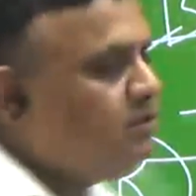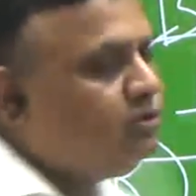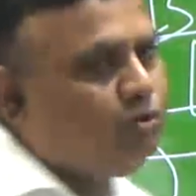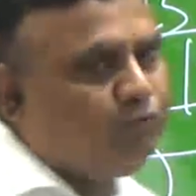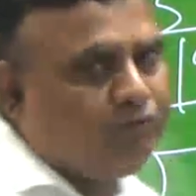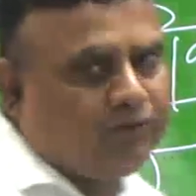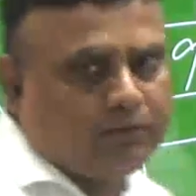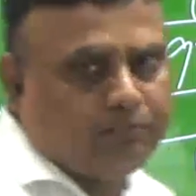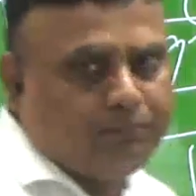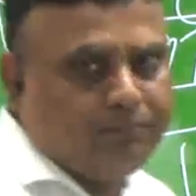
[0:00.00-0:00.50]

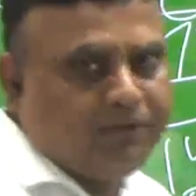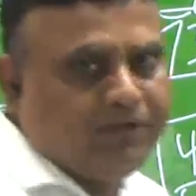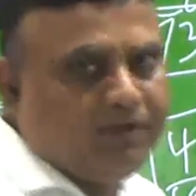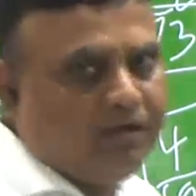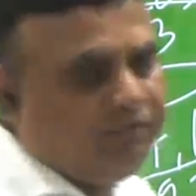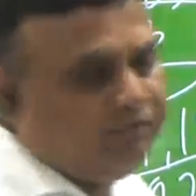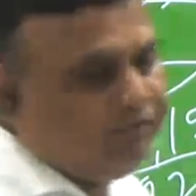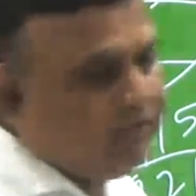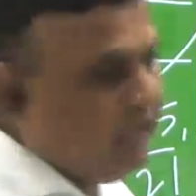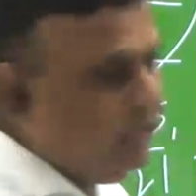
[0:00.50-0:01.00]
over the period
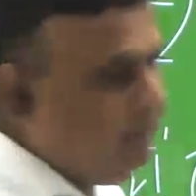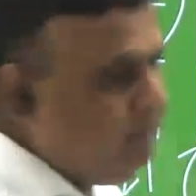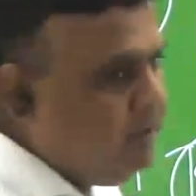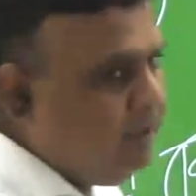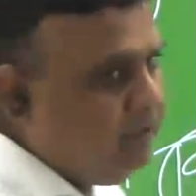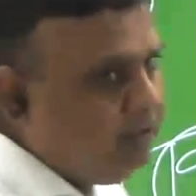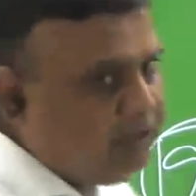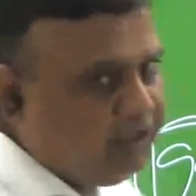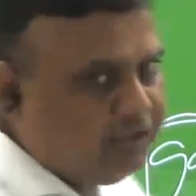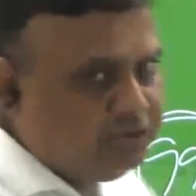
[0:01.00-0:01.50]
of time.
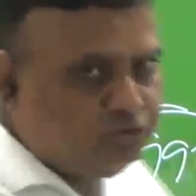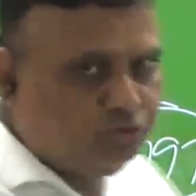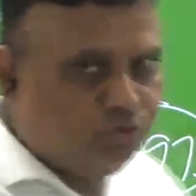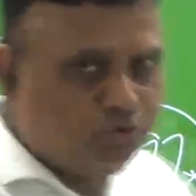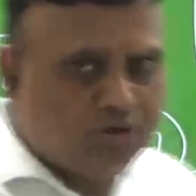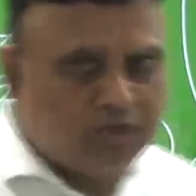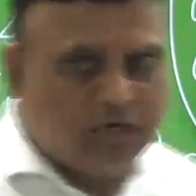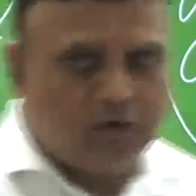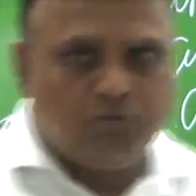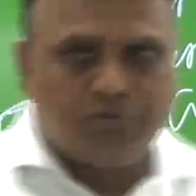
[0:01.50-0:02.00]
There is no
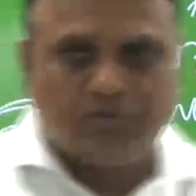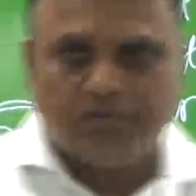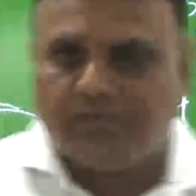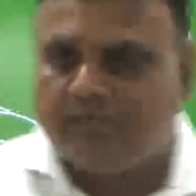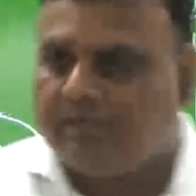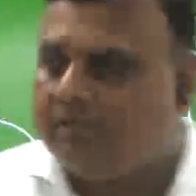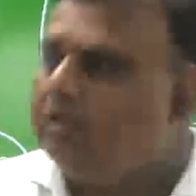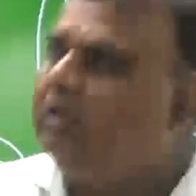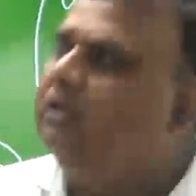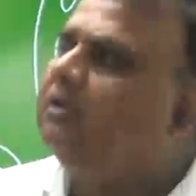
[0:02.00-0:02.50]
doubt in it.
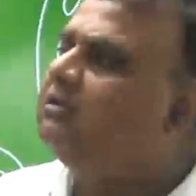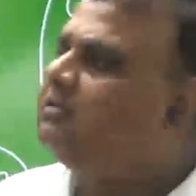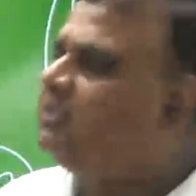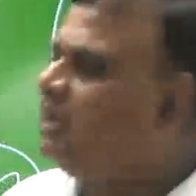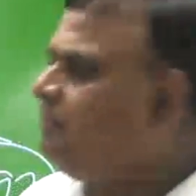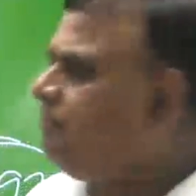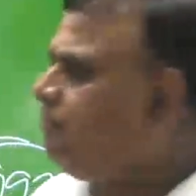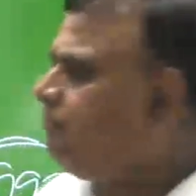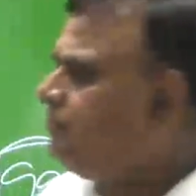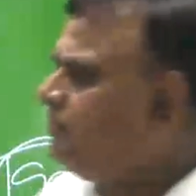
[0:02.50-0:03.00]

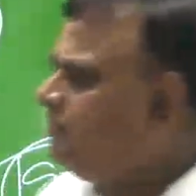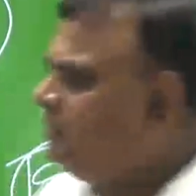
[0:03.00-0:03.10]
Some